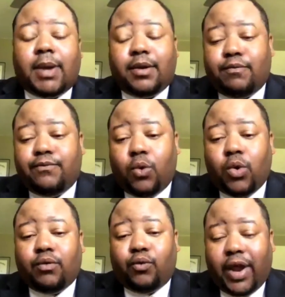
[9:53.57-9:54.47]
able to
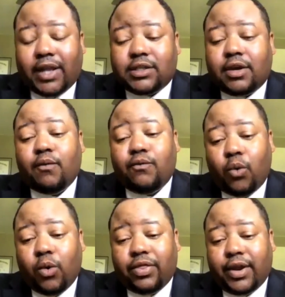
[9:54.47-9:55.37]
afford rent
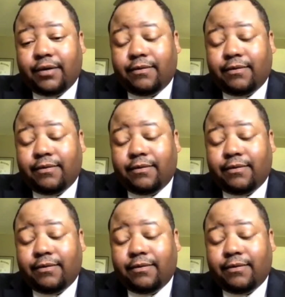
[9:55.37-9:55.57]
for their